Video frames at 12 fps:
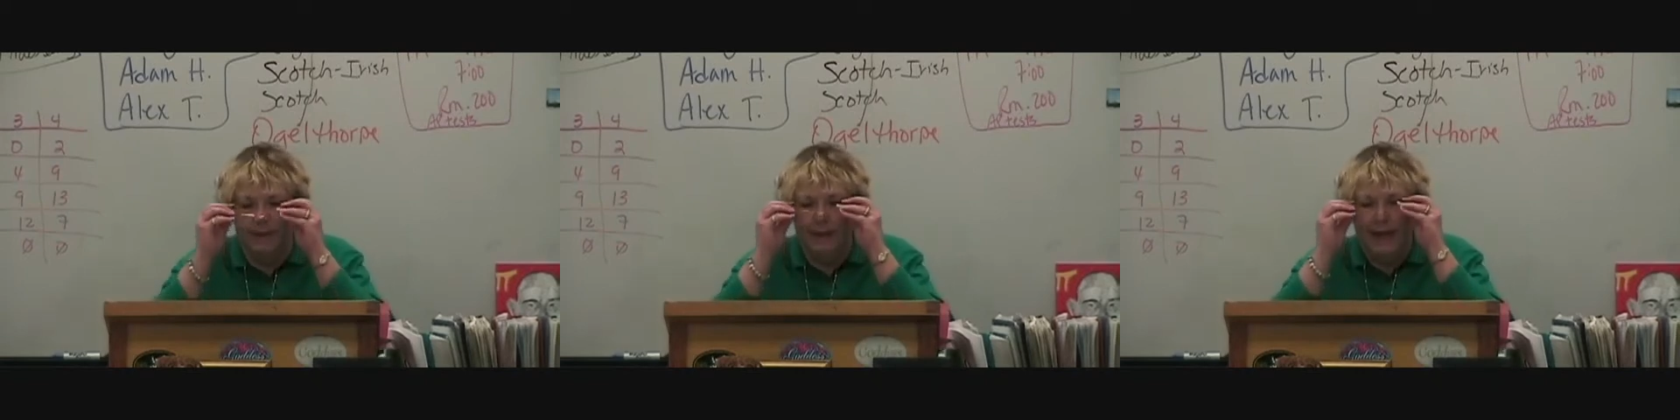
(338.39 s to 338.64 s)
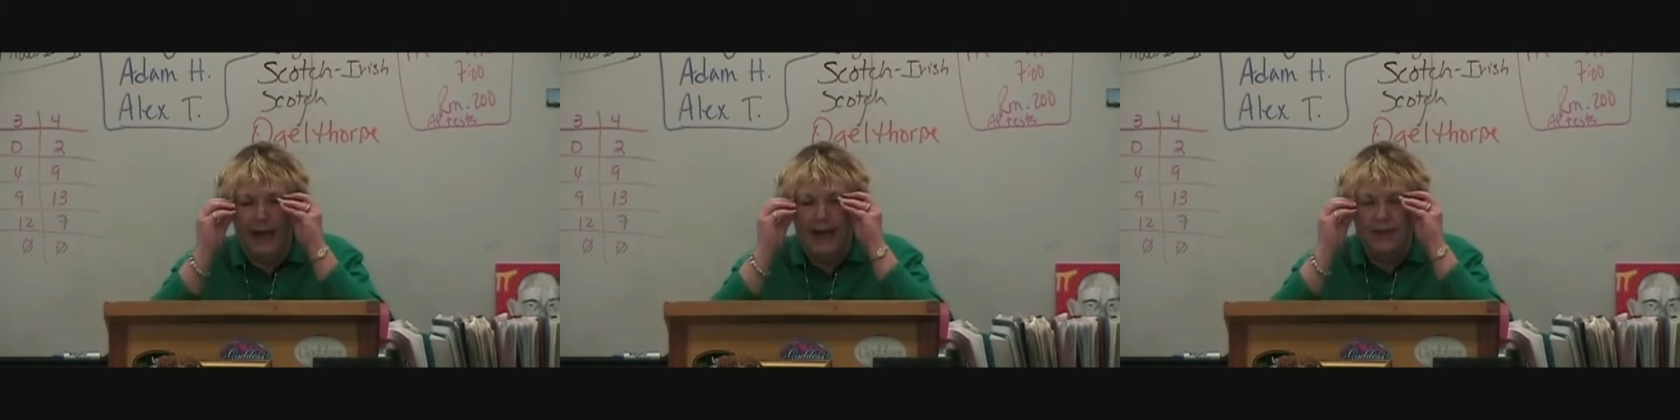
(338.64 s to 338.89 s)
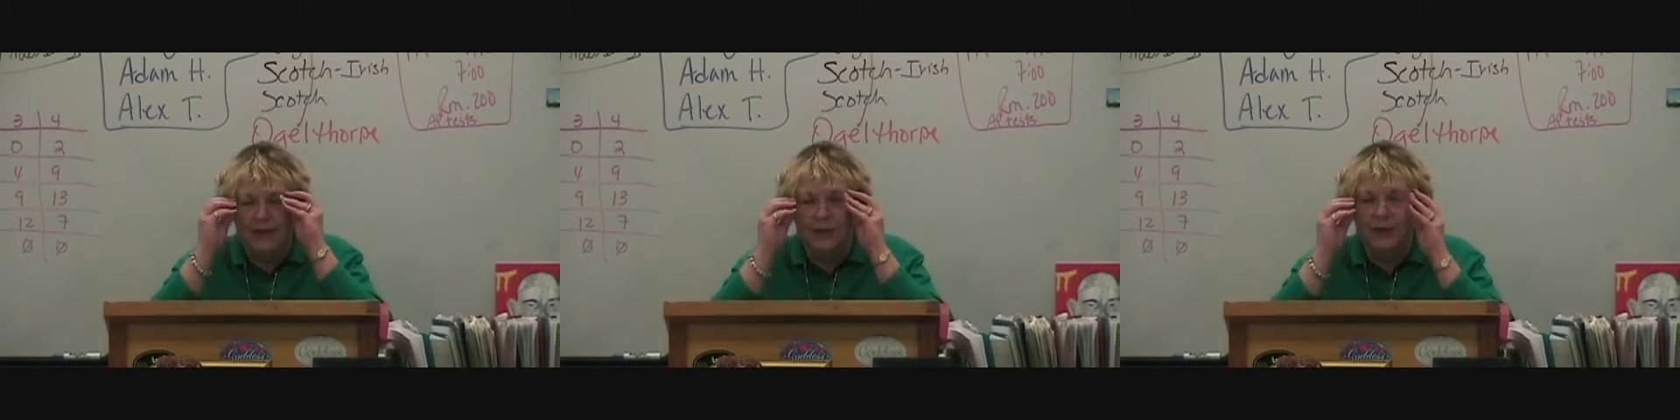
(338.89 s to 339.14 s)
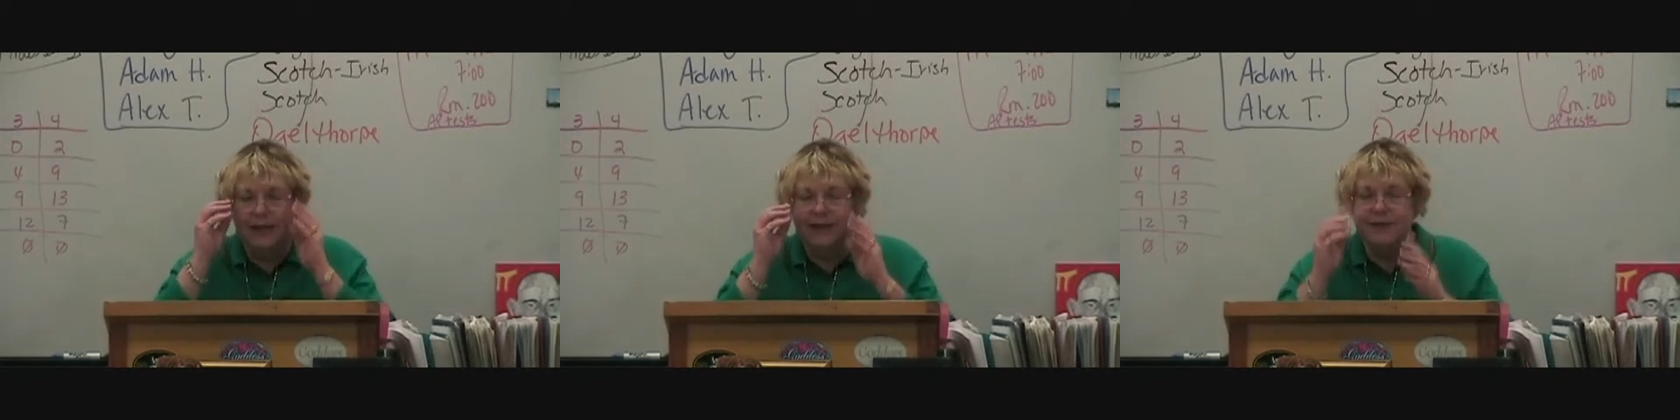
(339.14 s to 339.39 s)
The
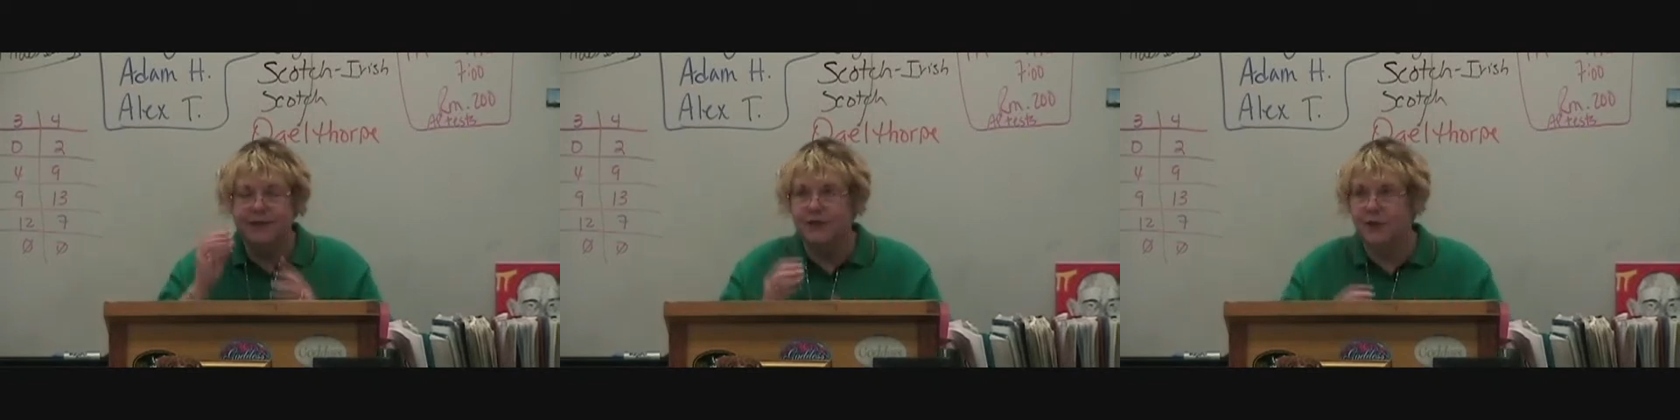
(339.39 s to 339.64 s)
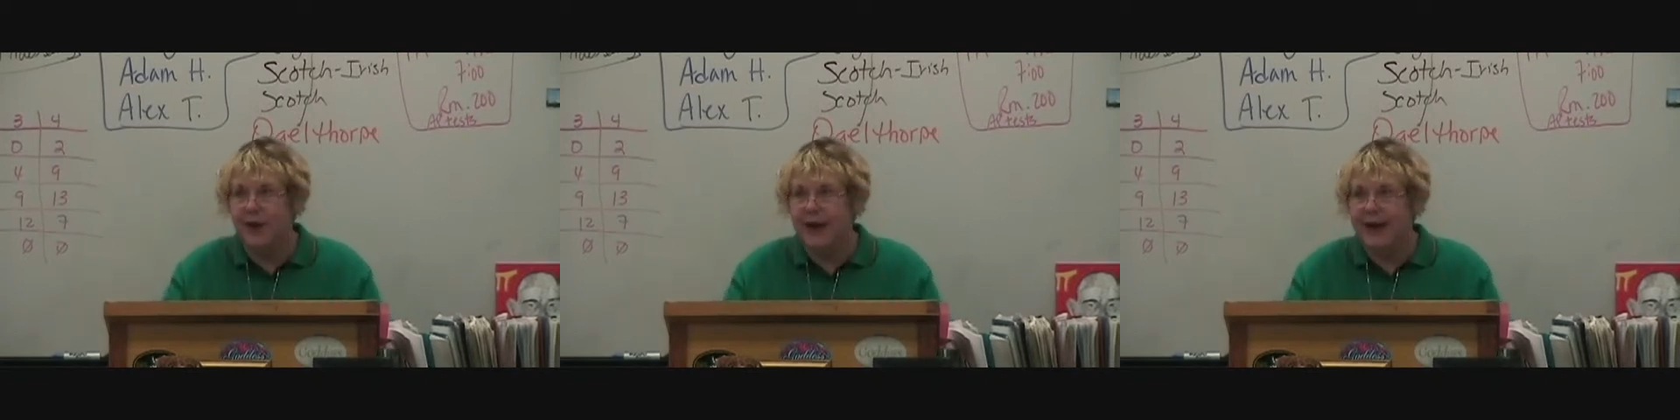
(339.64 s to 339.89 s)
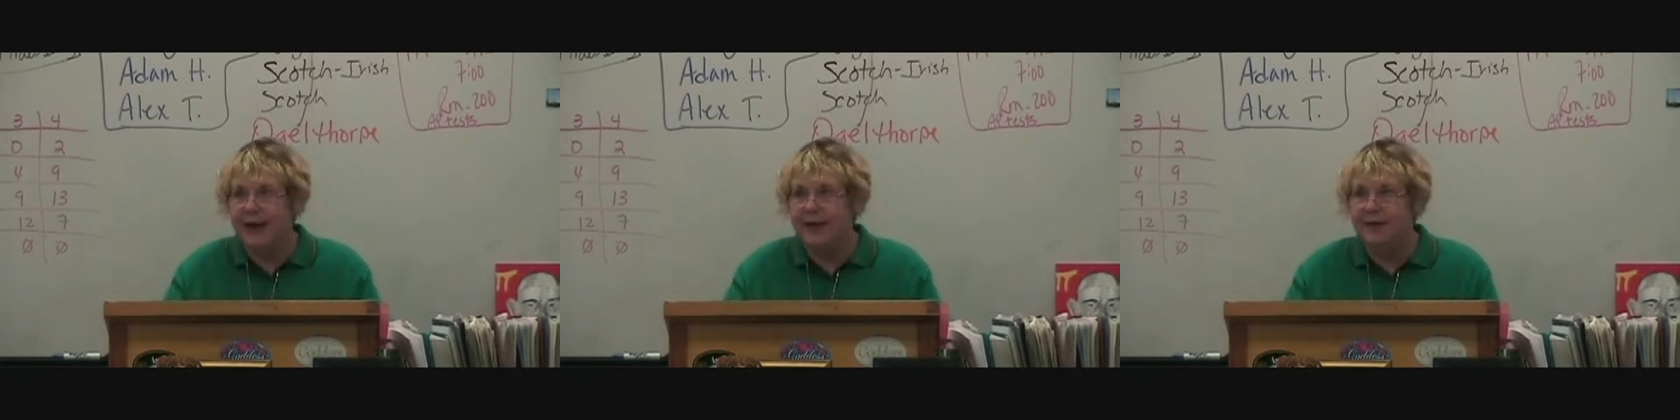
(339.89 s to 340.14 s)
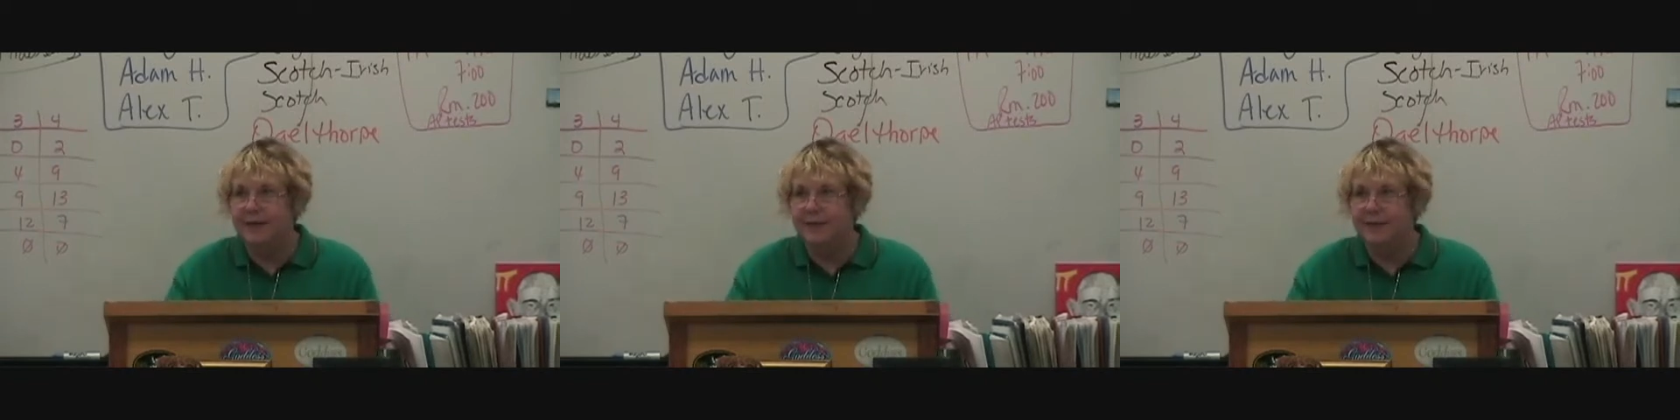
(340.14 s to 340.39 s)
answer is trade,
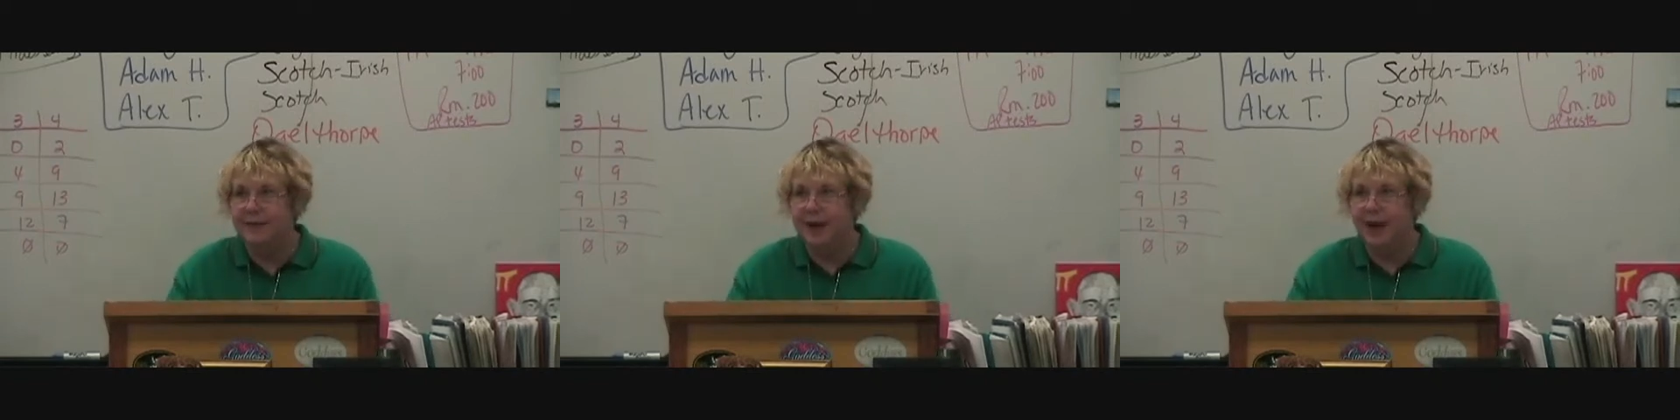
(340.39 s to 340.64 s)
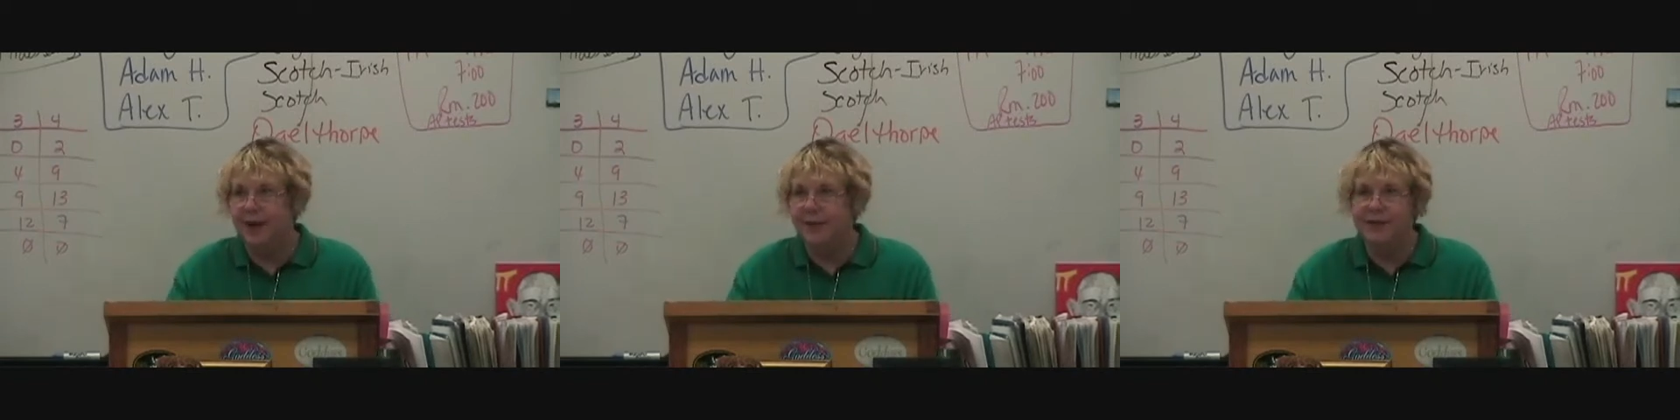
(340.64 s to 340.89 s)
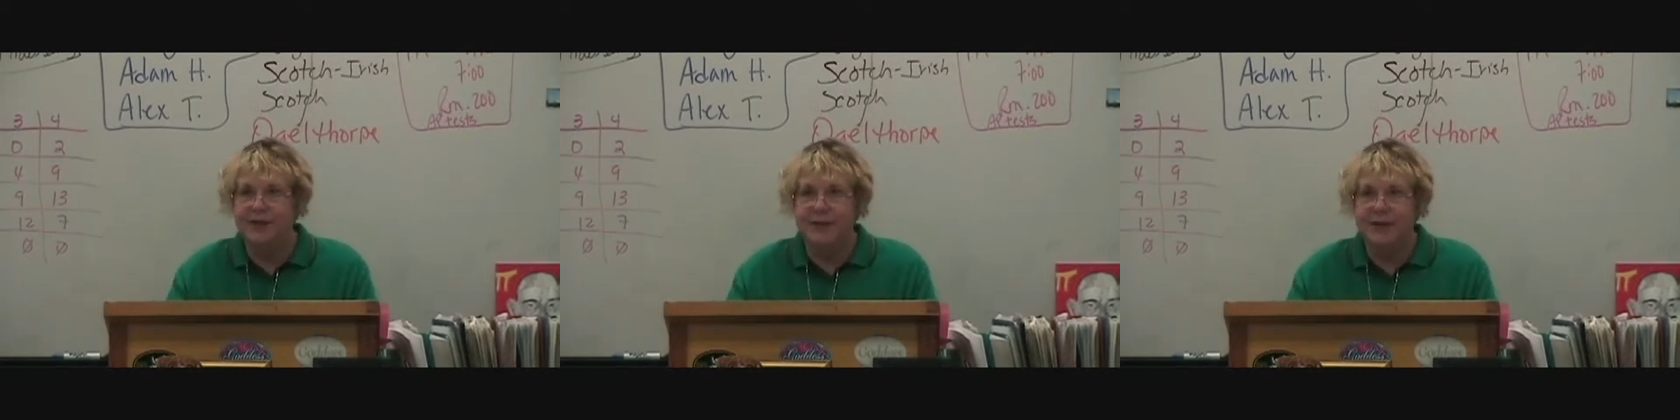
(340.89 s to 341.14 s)
commerce,